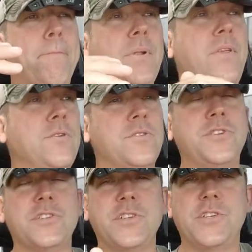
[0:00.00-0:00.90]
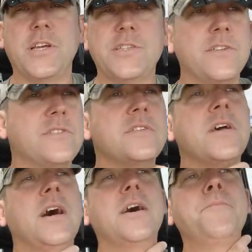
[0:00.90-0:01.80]
but those are just suggestions.
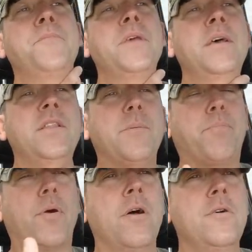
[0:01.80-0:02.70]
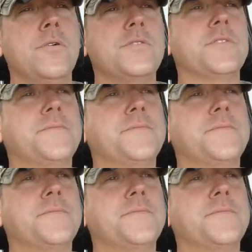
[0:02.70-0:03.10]
The pros,